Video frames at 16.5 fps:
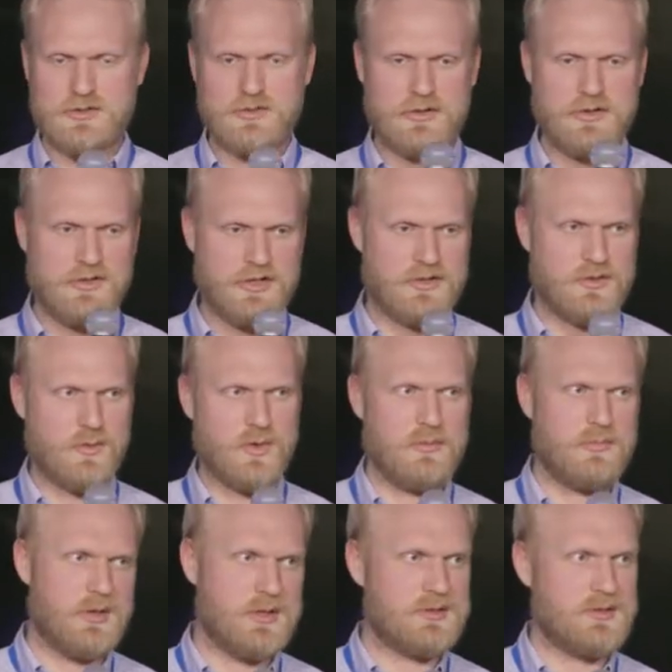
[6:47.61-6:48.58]
So I knew that the
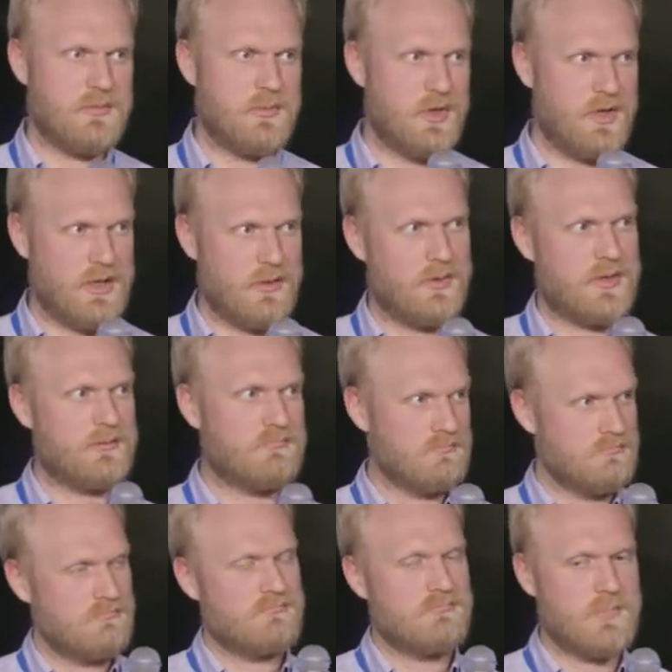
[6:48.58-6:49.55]
WordPress community would
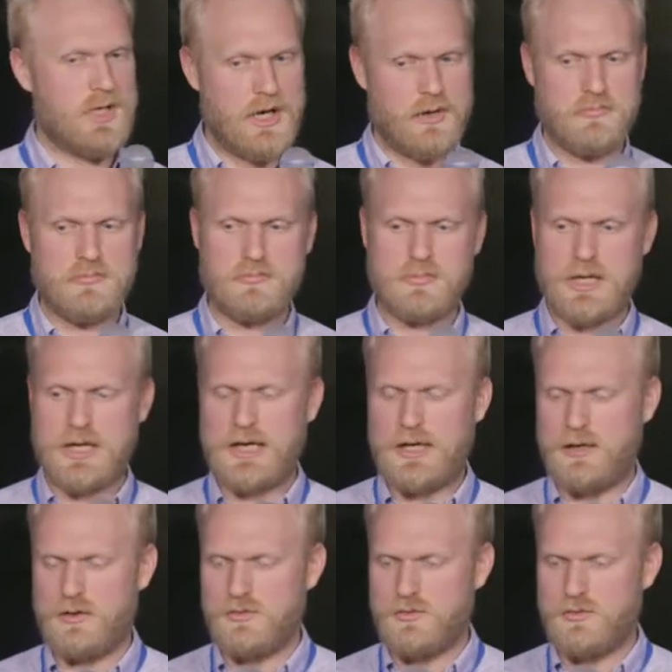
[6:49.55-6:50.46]
you know uh,